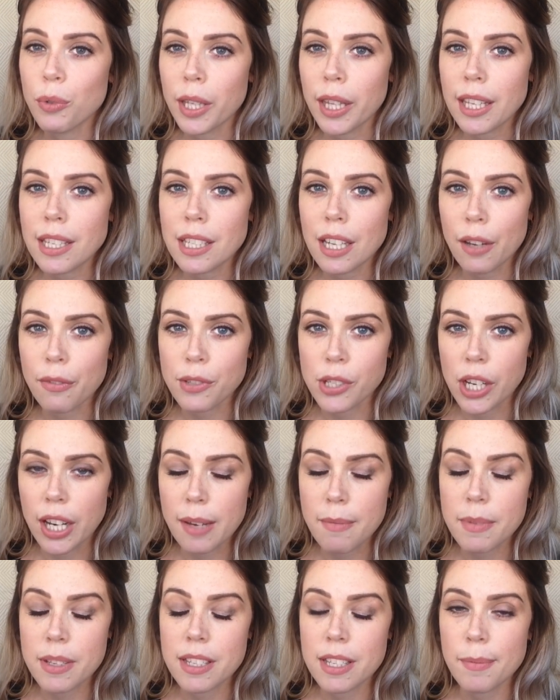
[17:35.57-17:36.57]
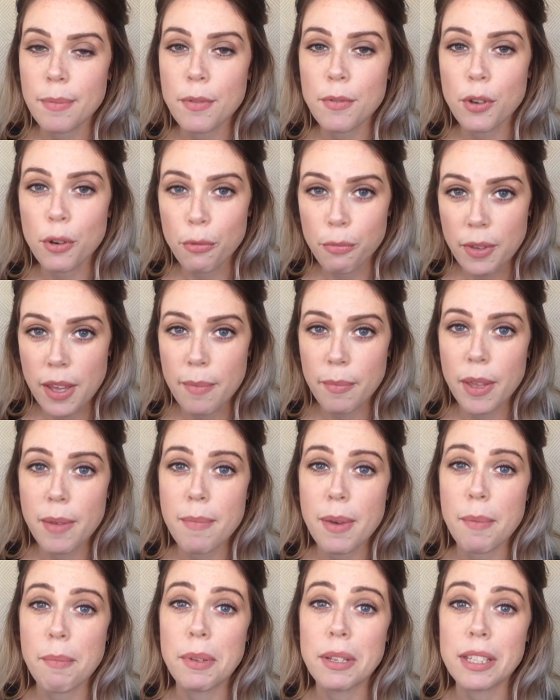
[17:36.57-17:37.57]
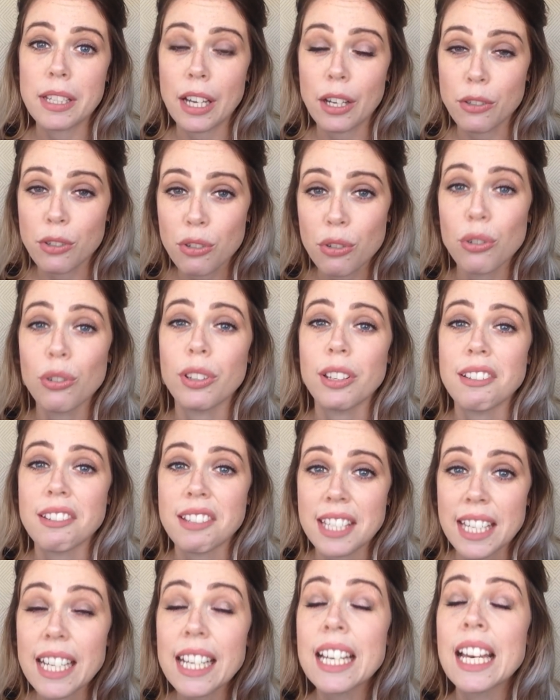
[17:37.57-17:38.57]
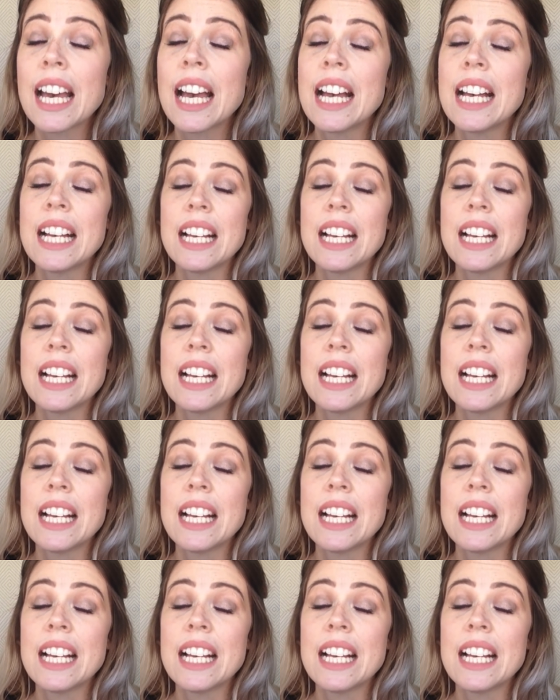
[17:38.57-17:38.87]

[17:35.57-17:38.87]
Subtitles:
really tough time and some of your family members are truly sick,